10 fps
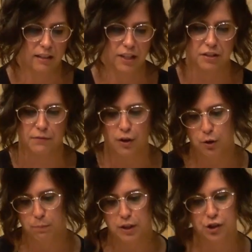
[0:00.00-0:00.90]
Lots of
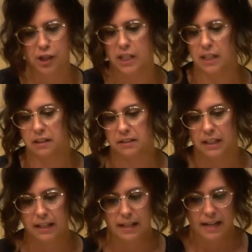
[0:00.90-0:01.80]
open Gs,
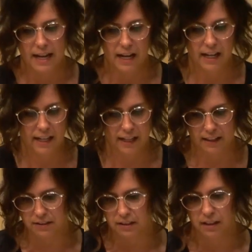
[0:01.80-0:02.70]

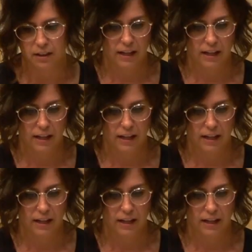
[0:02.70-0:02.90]
As,